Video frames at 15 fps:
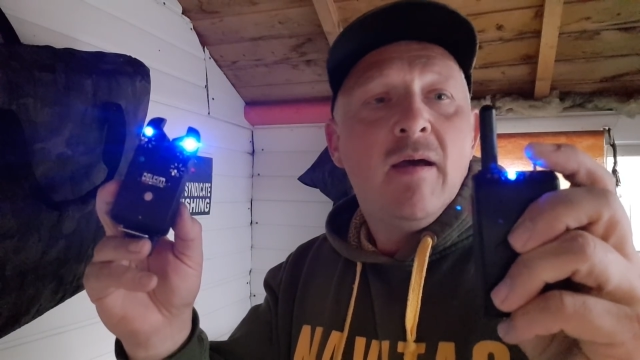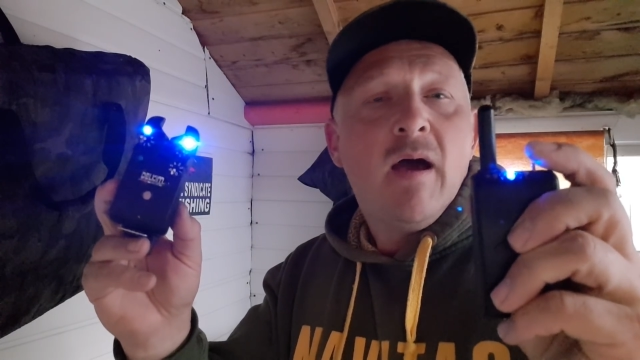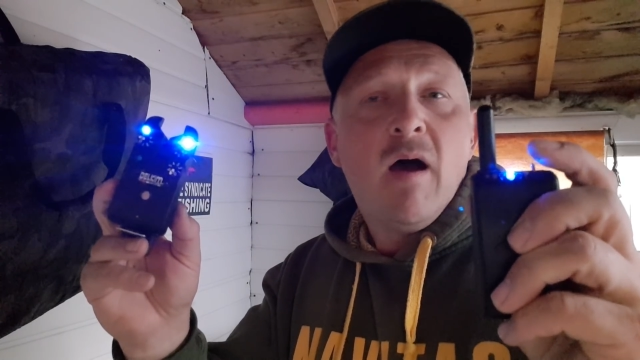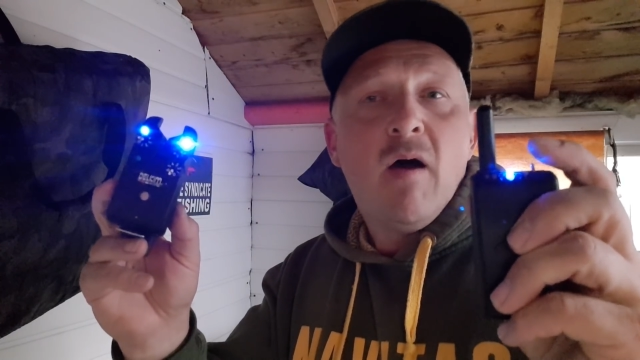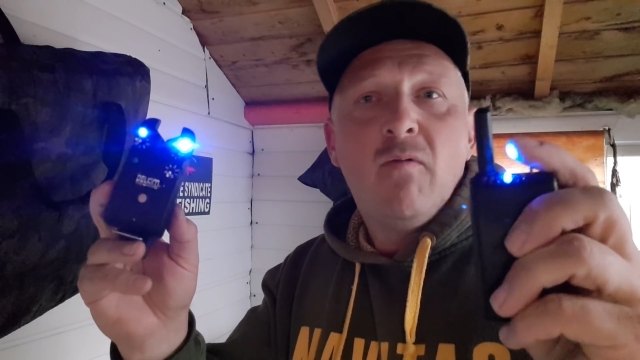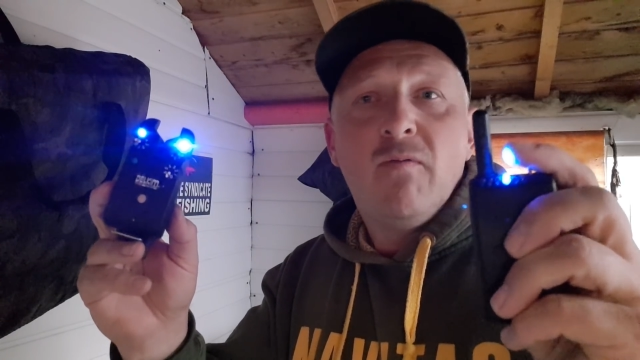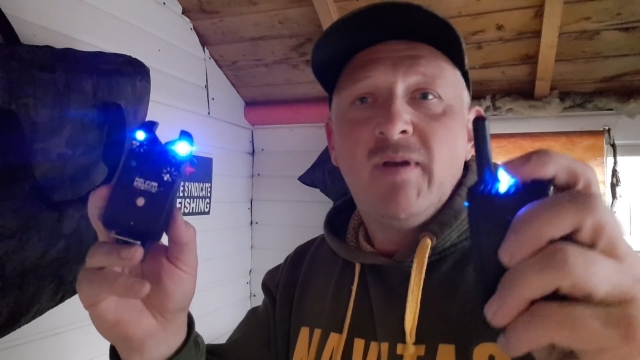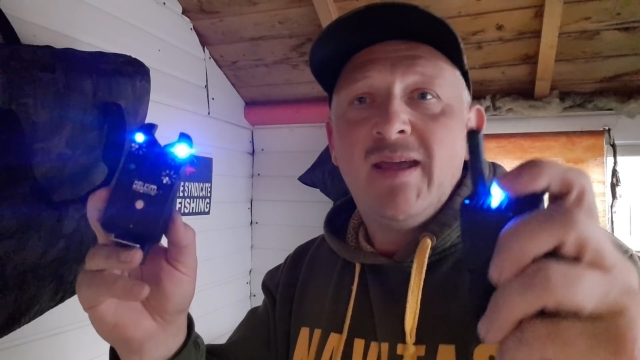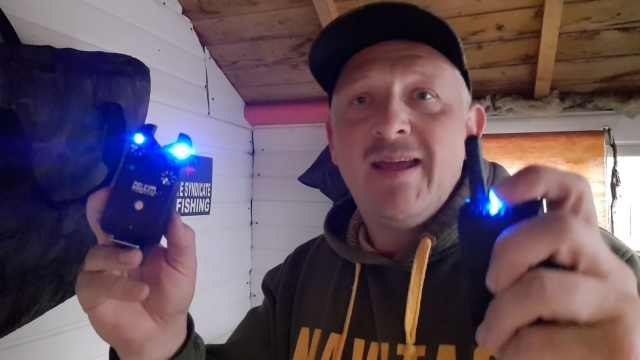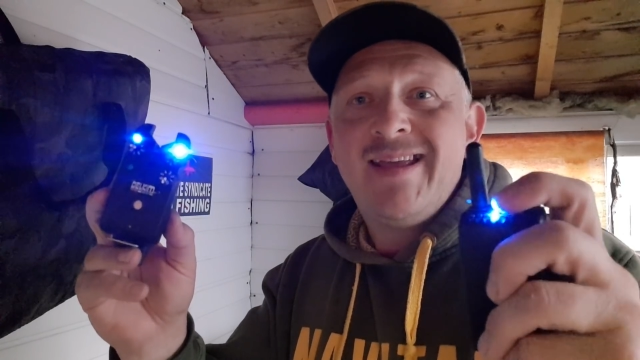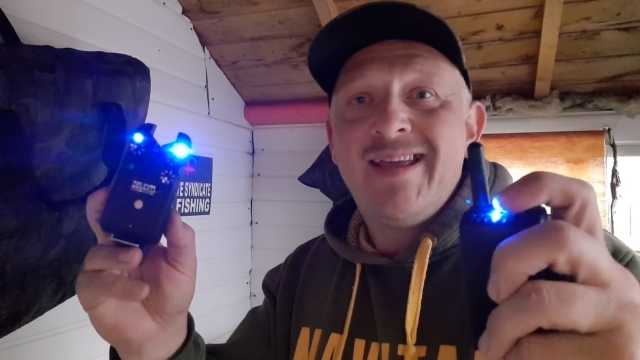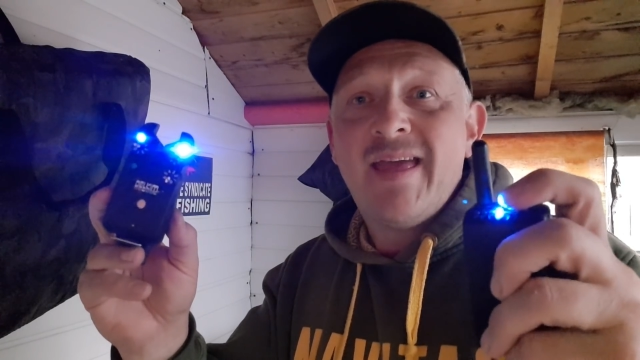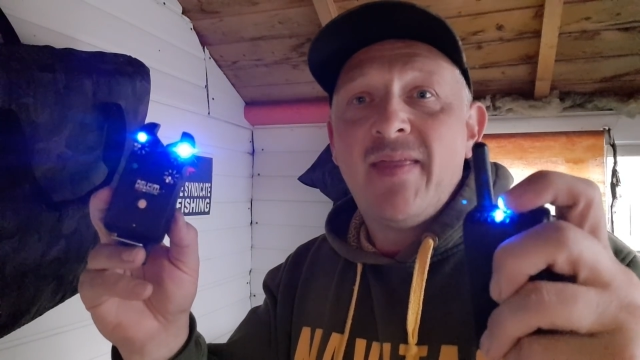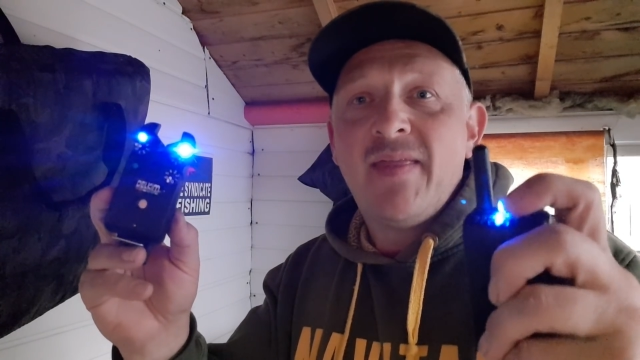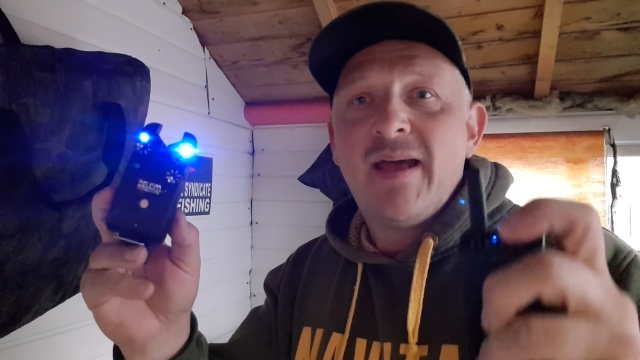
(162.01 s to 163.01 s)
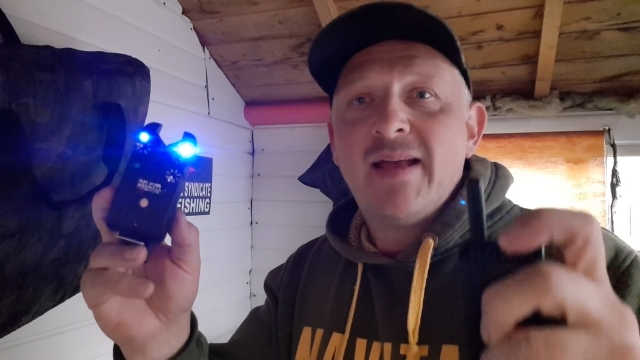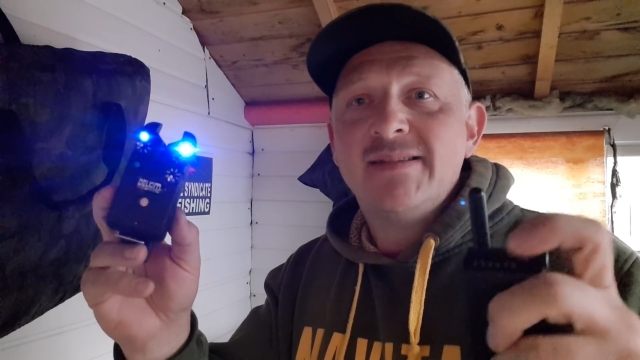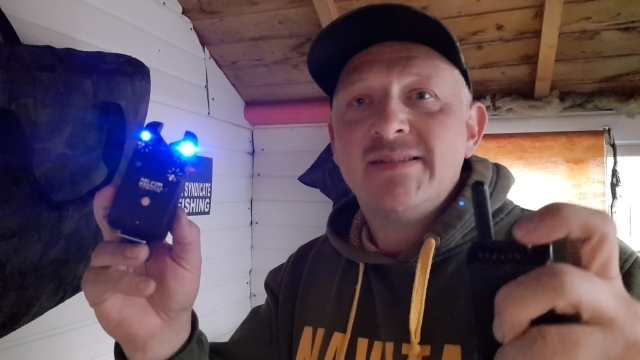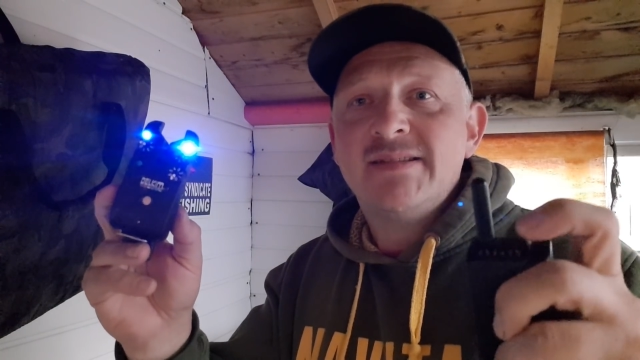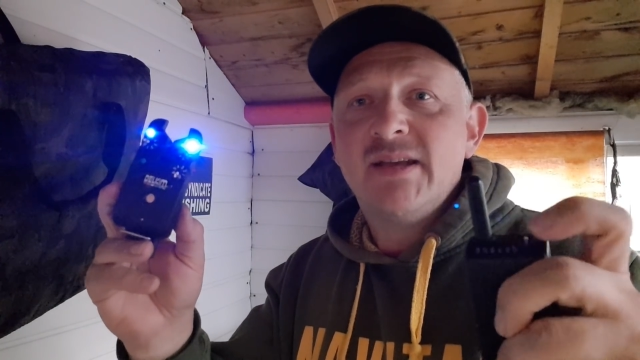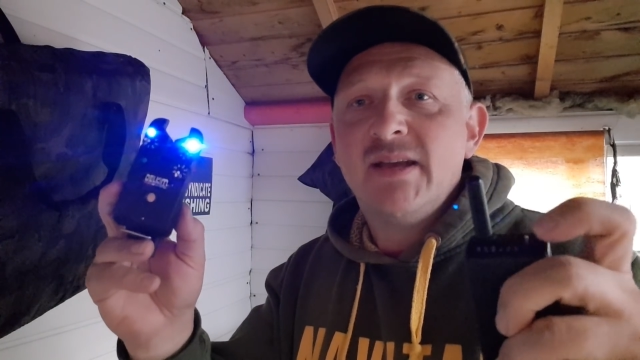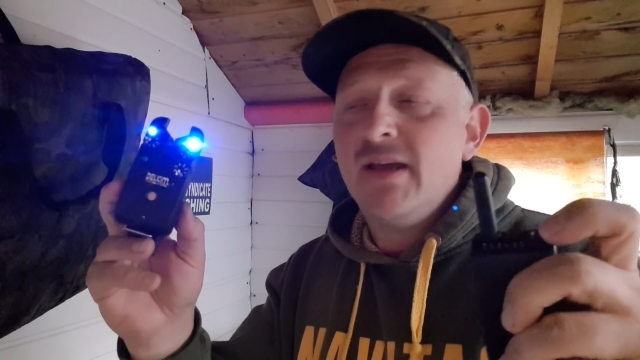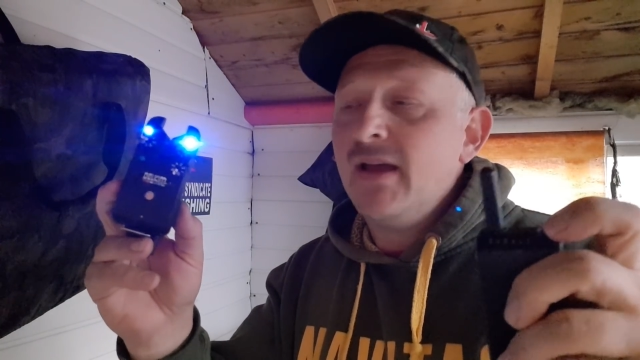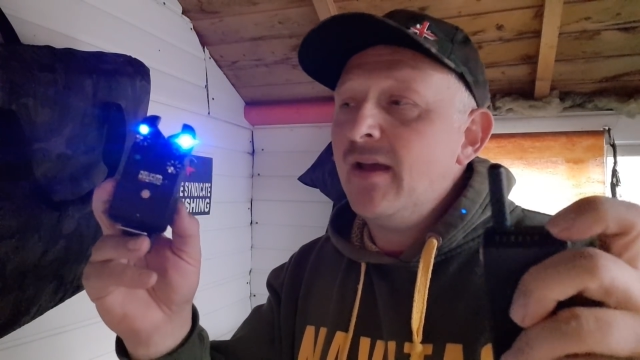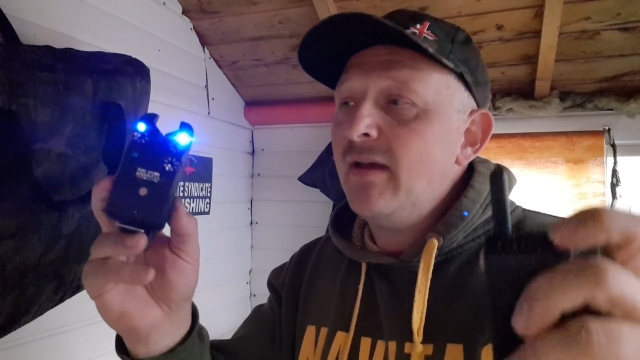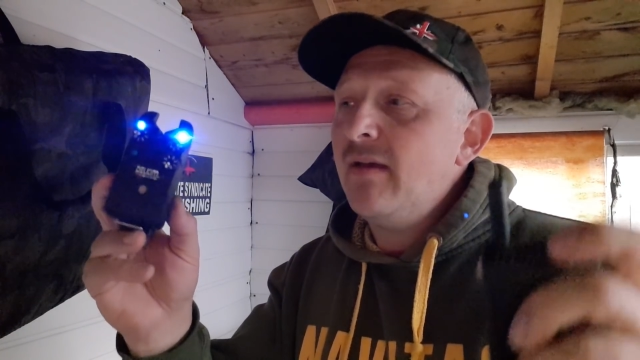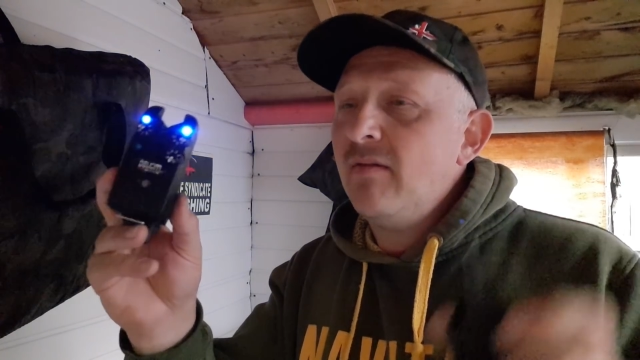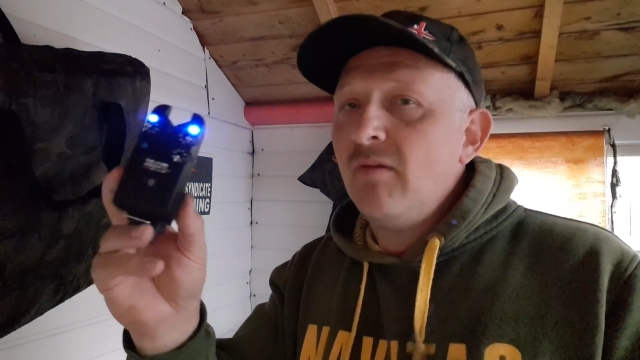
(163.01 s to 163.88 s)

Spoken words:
hopefully get that